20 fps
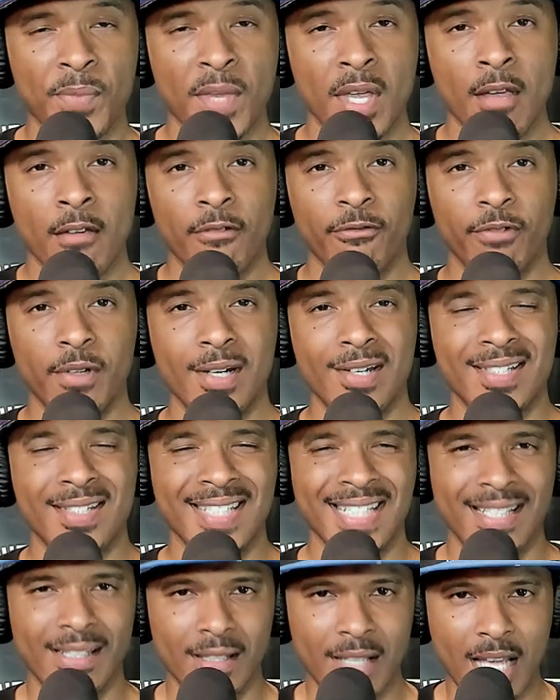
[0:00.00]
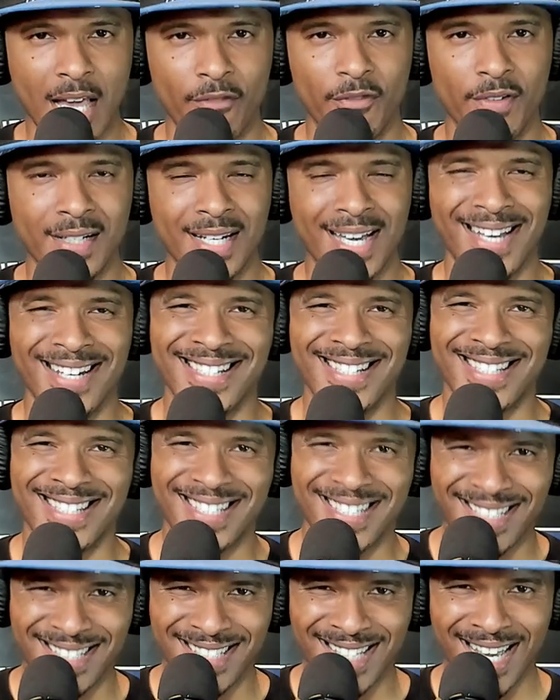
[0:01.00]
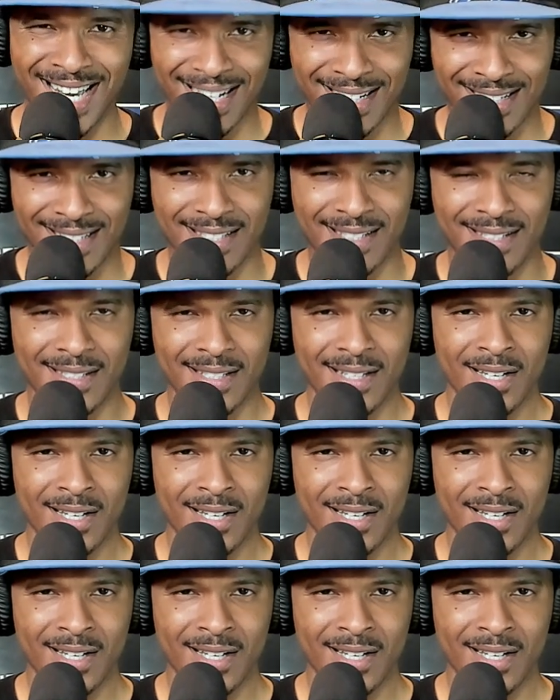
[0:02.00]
finished 11-6